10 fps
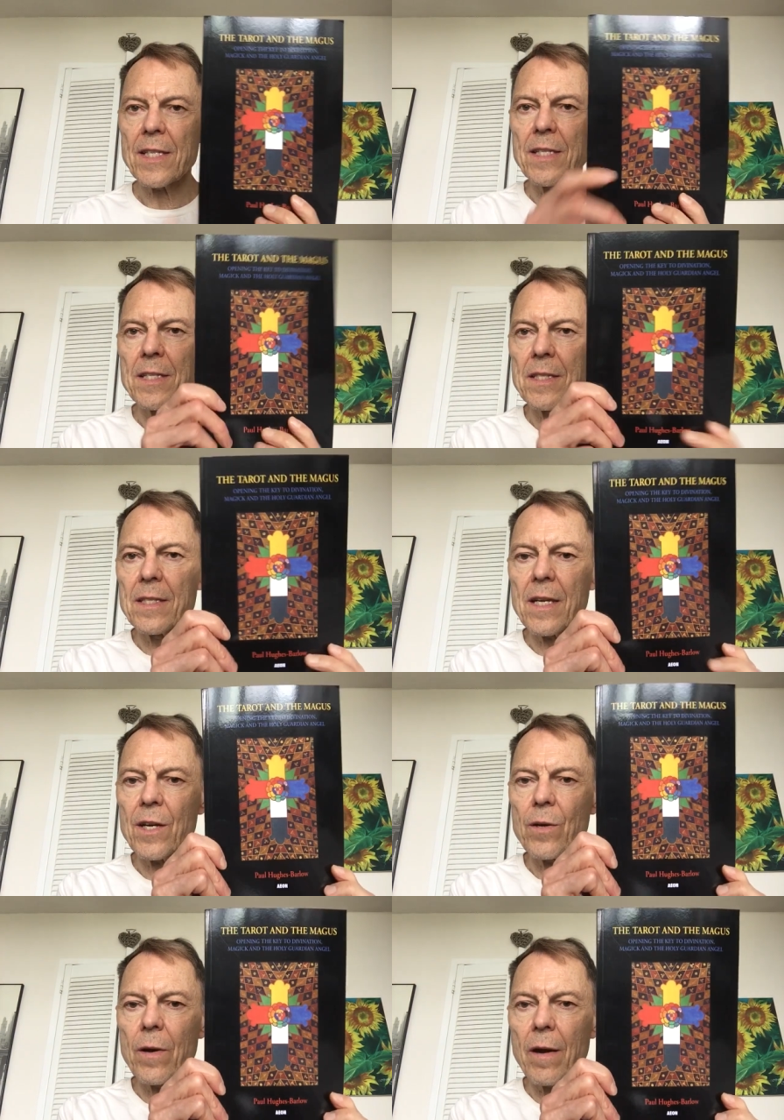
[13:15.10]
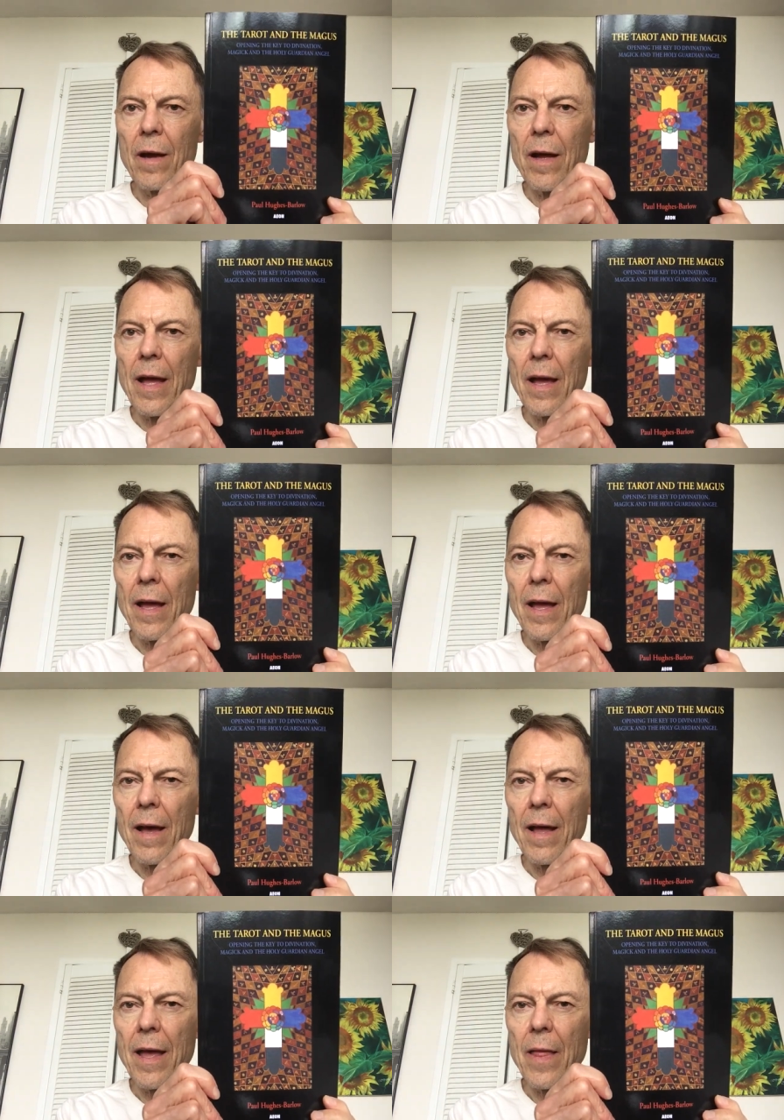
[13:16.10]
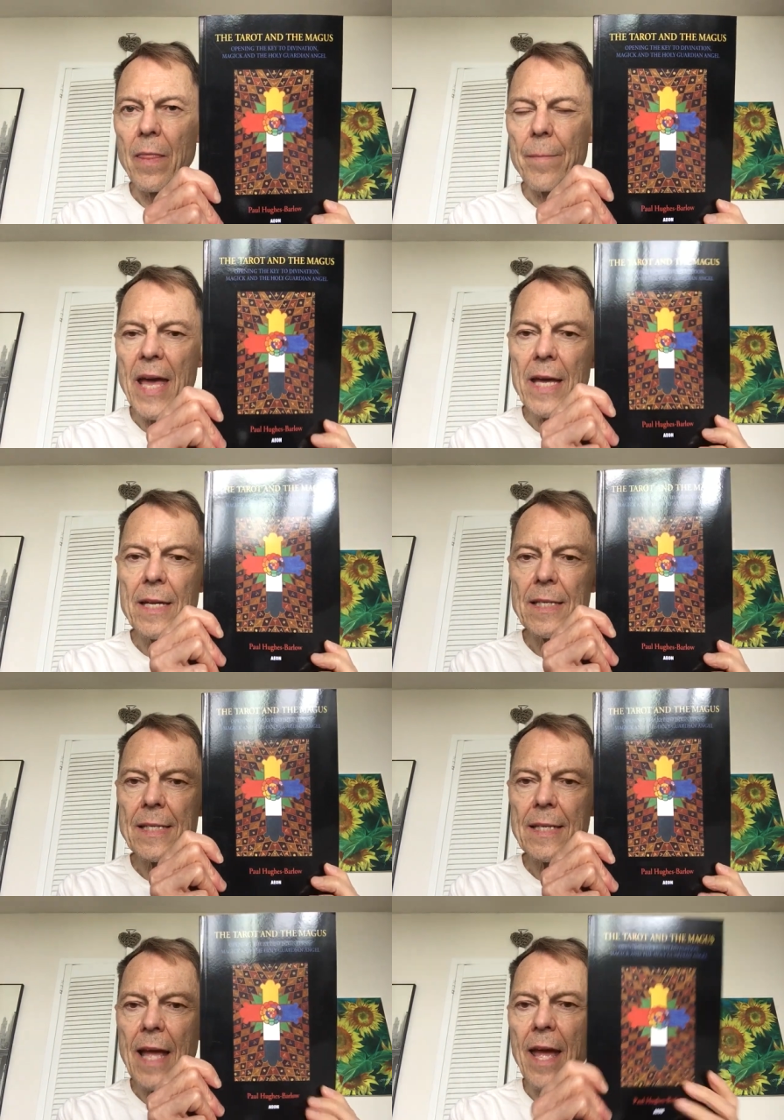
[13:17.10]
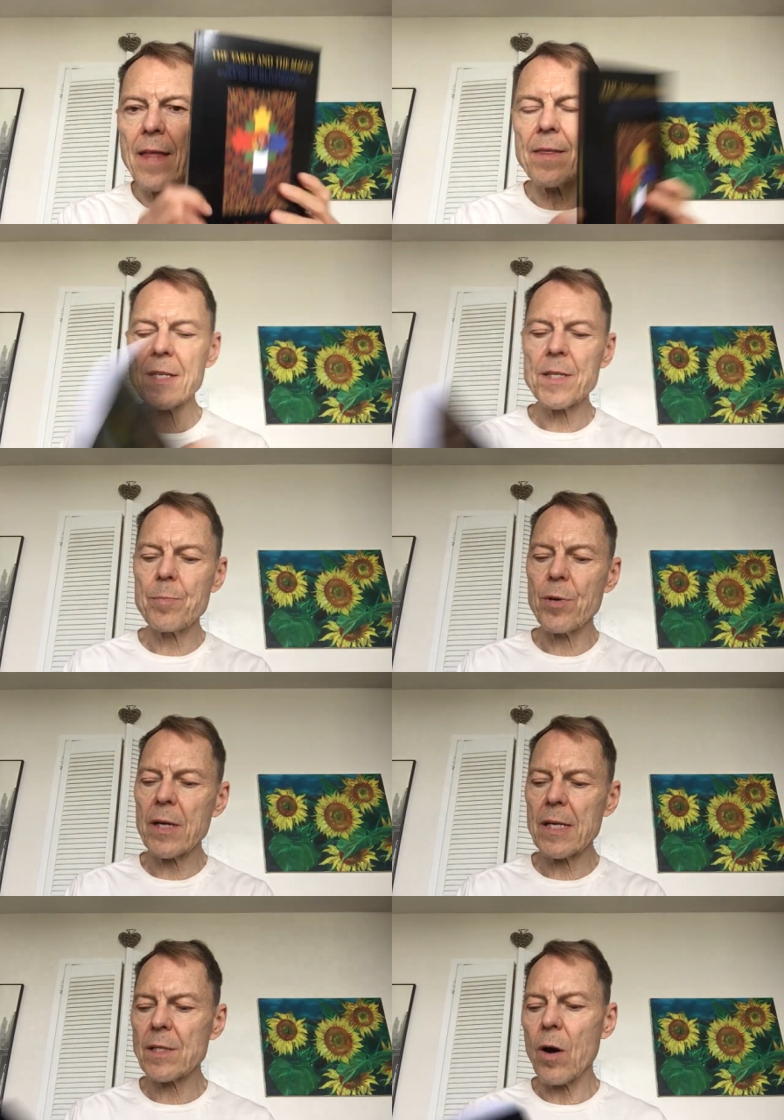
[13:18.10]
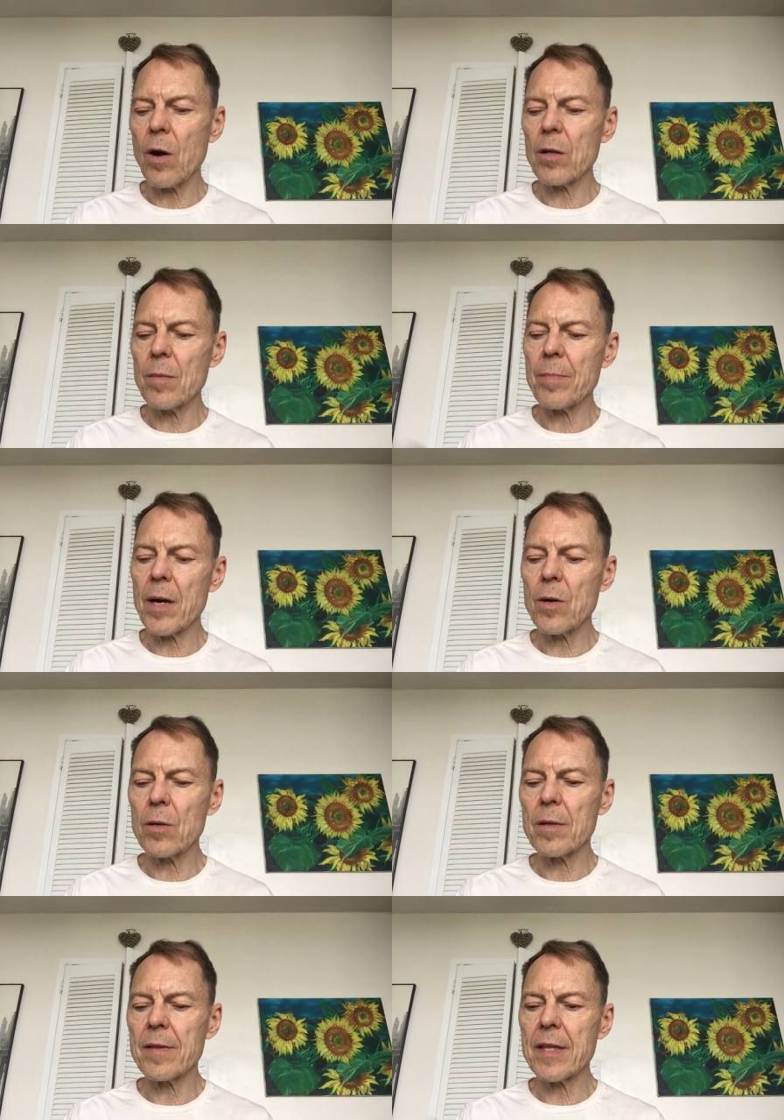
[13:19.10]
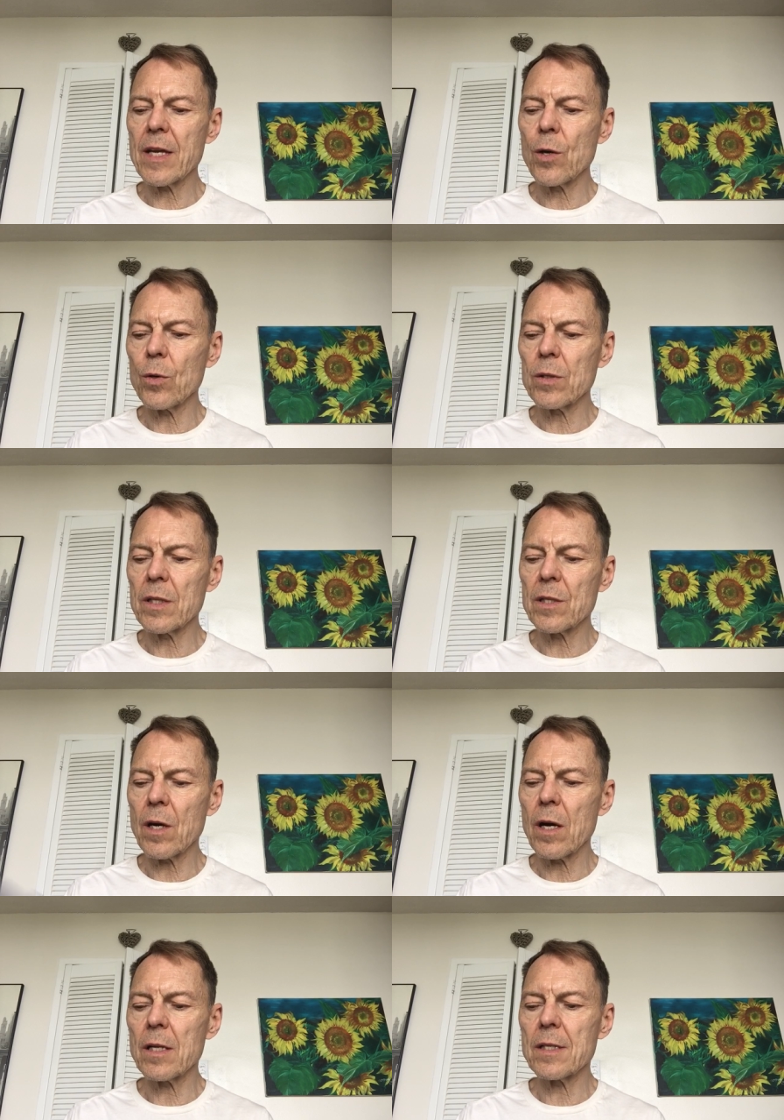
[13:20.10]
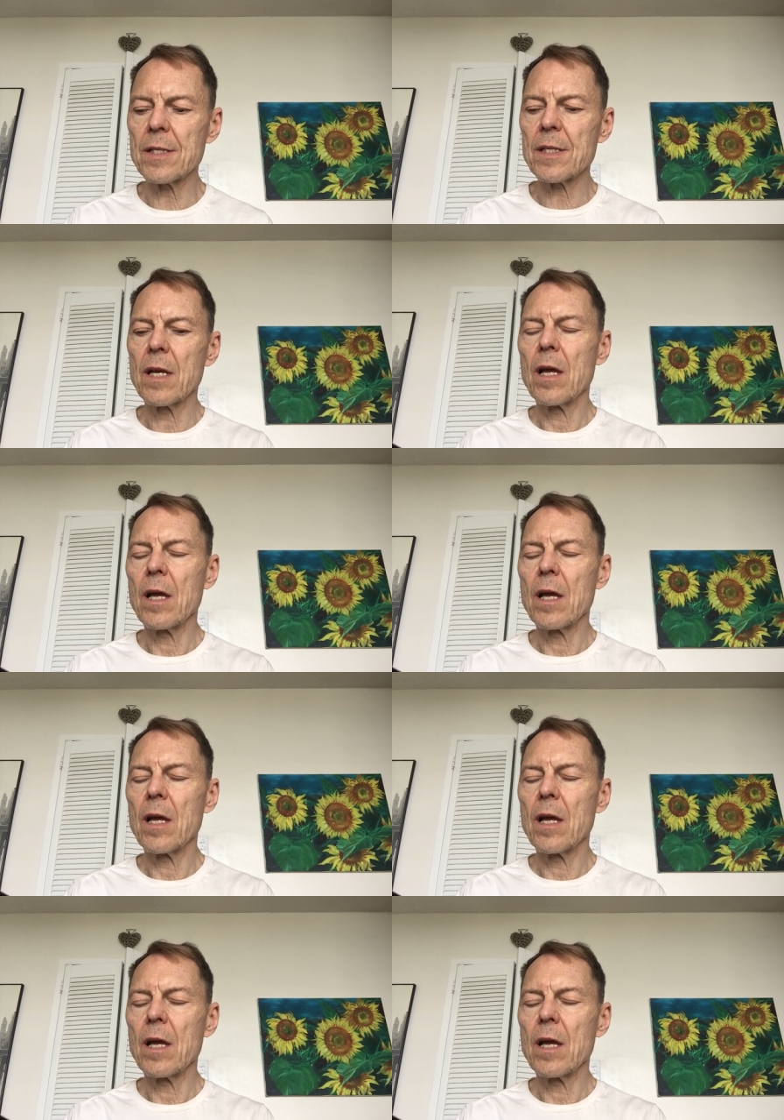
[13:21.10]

is Tarot and the Magus, and this book is all about the Golden Dawn's